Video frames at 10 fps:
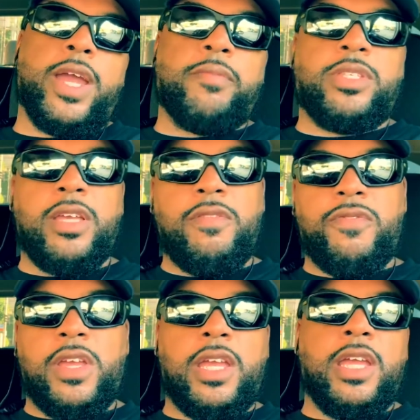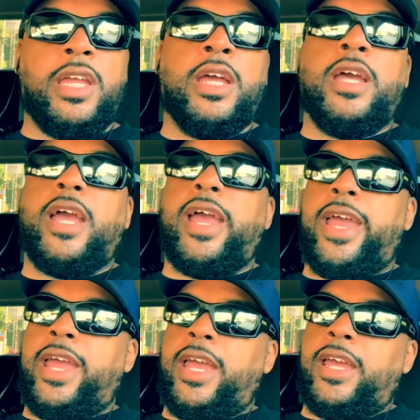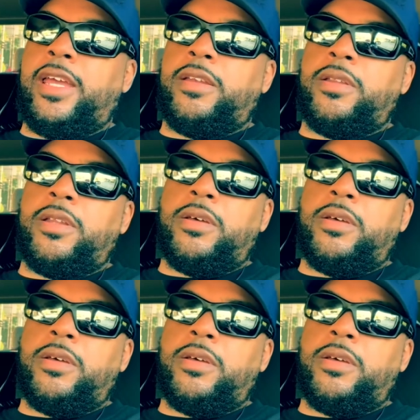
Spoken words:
MTV, and